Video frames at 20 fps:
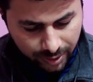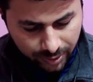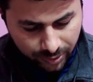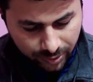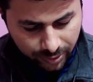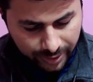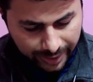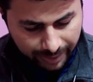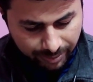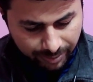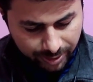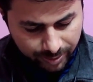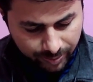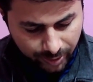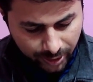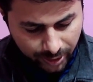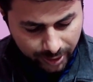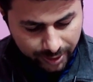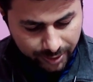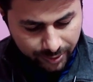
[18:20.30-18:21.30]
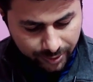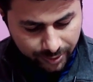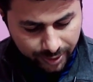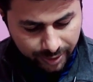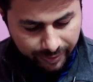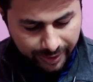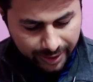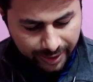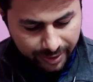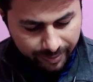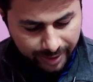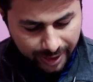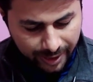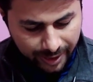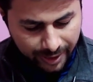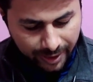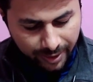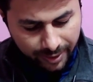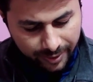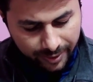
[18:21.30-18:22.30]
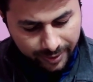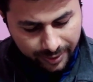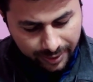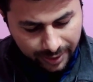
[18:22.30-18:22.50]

q times small q divided by r